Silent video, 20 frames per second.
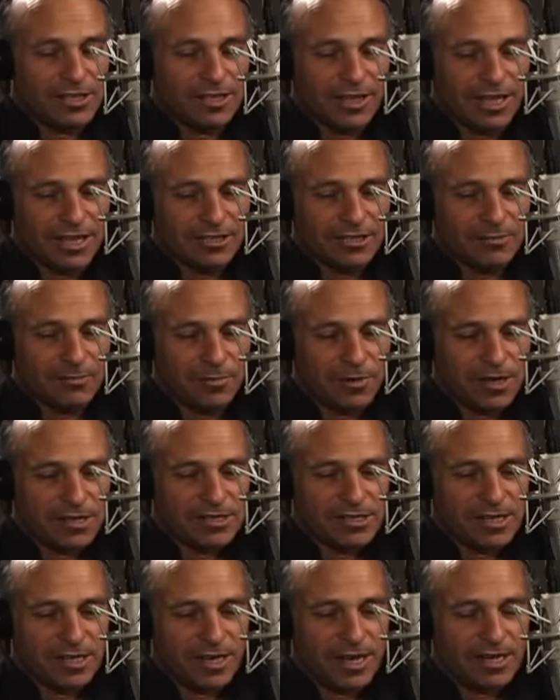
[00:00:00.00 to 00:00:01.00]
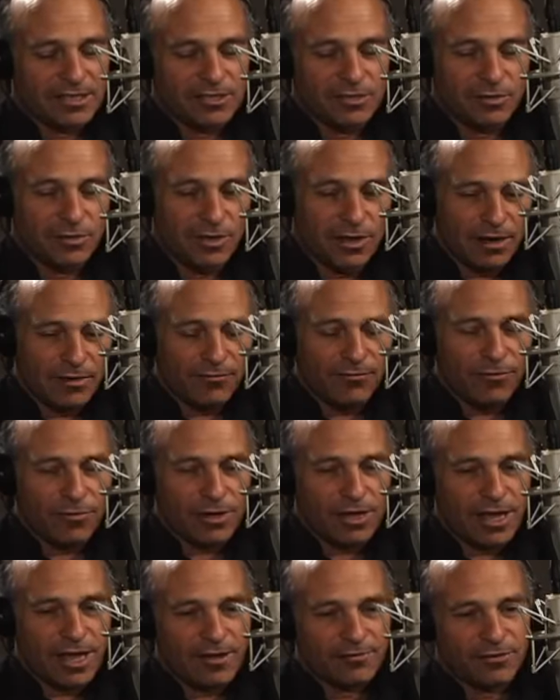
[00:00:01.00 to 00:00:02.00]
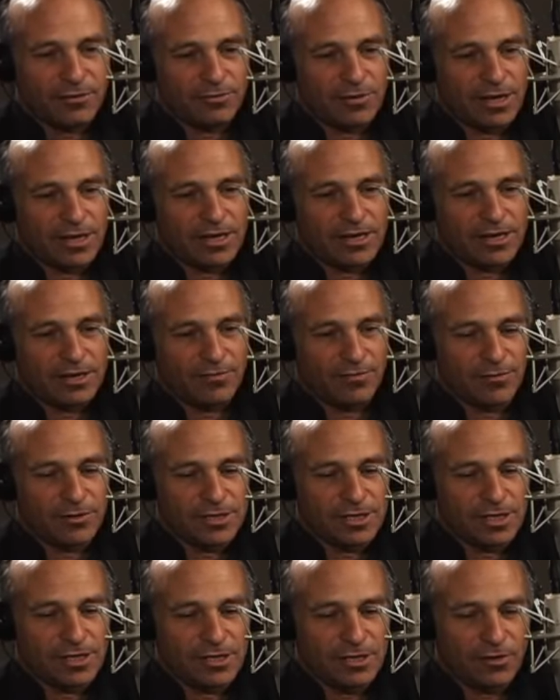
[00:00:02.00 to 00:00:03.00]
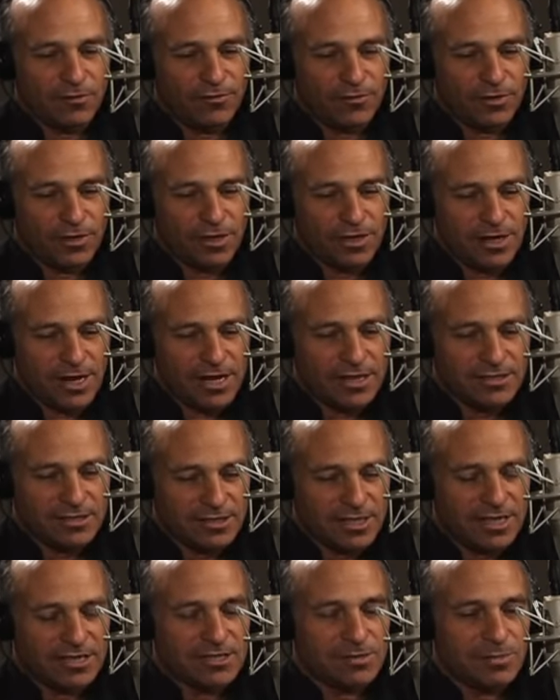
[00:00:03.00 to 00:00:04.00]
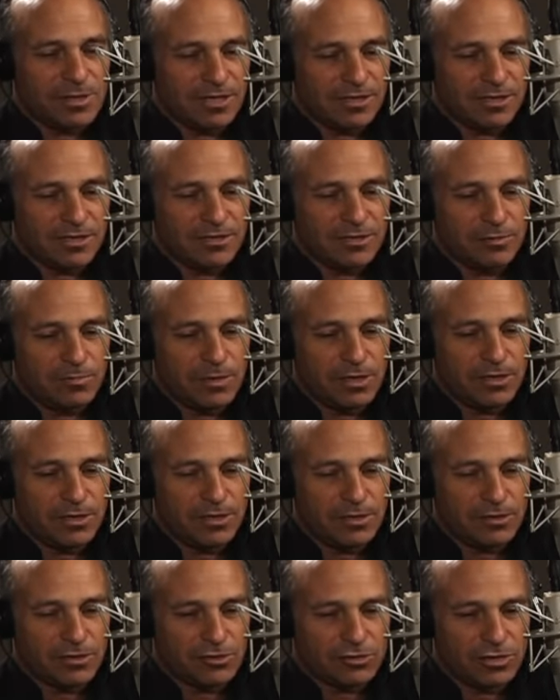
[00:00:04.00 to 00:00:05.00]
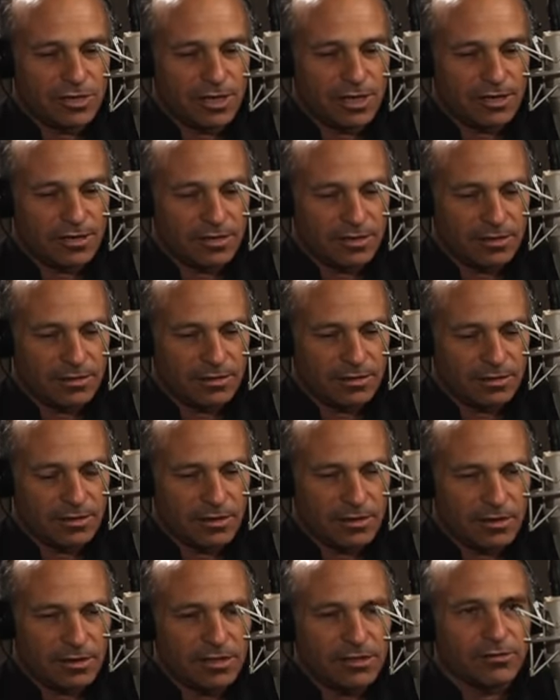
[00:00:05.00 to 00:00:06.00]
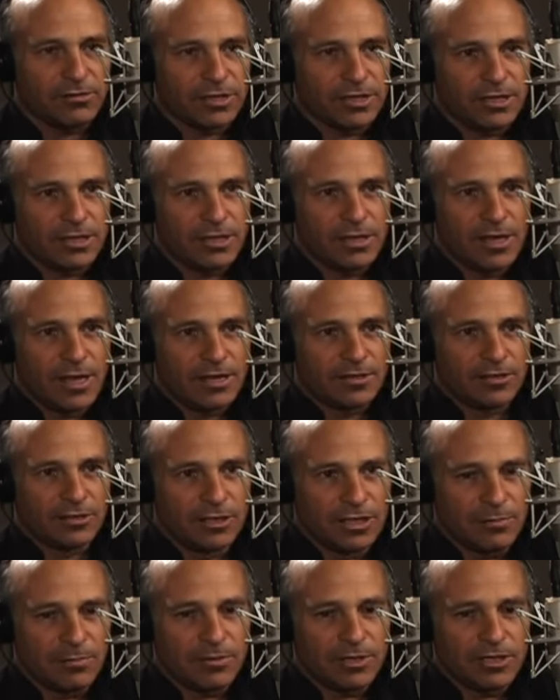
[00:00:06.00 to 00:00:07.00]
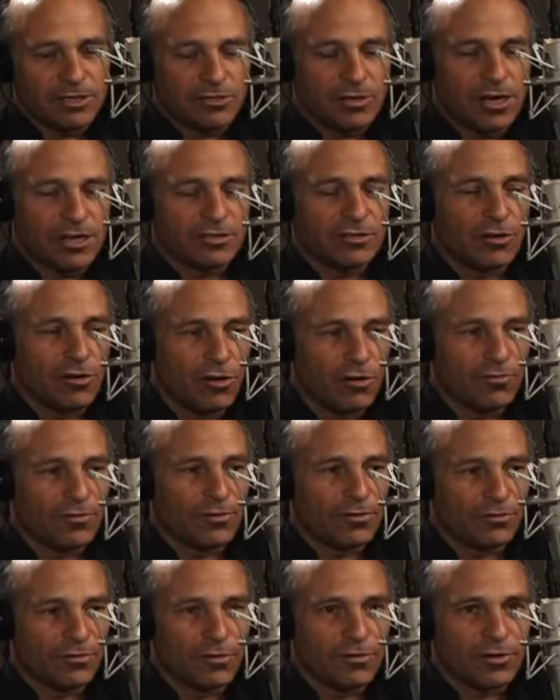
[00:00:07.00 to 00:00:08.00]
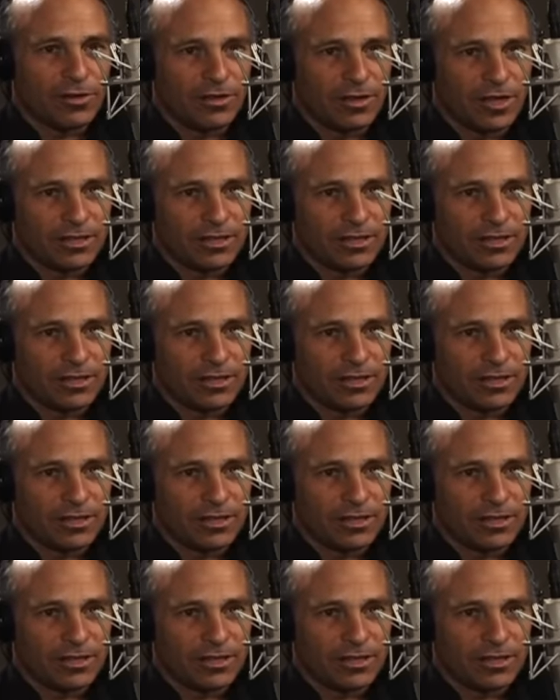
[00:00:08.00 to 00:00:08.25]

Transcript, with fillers: the elected president, and so therefore you have to recognize for you know for the United States to be to be uh, clearly deliberately trying to overthrow an